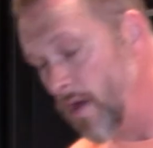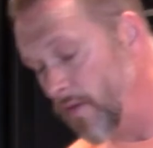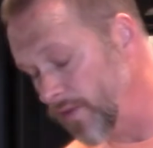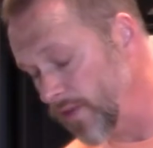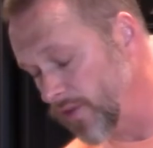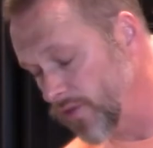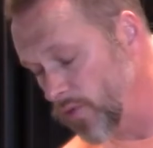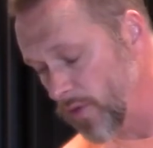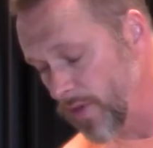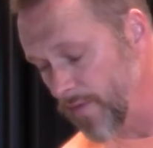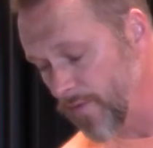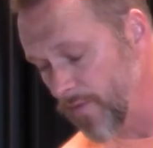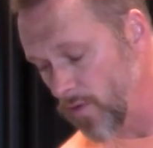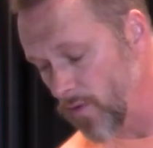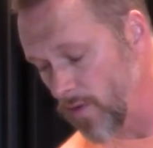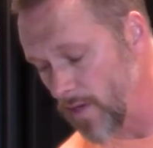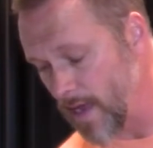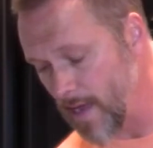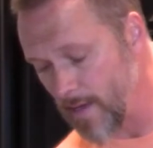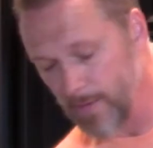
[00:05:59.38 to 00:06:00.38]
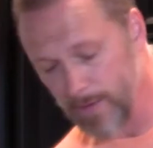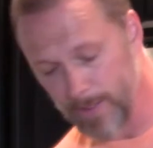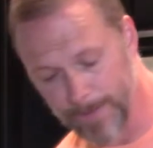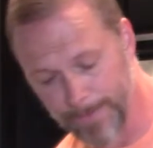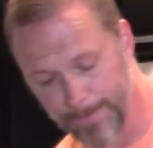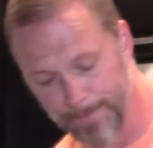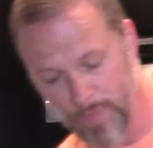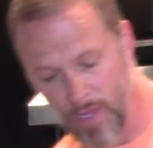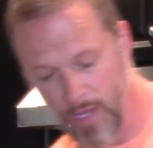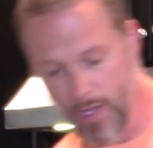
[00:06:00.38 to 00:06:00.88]
to 24 hours.
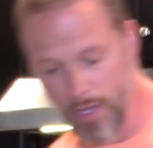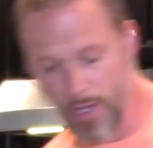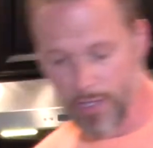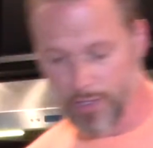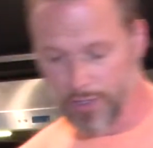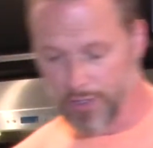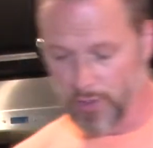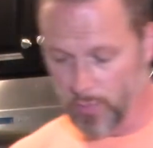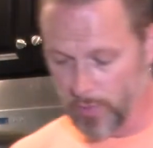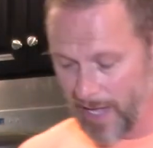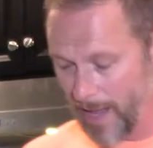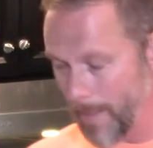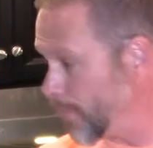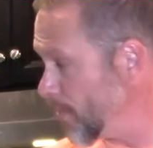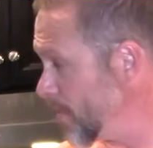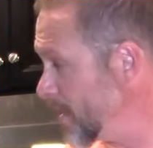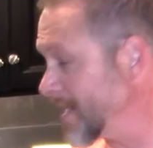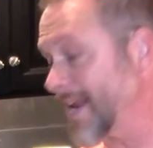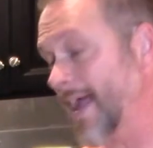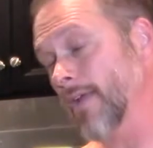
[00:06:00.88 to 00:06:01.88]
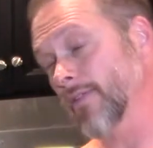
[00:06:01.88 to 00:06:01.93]
So when I bring it out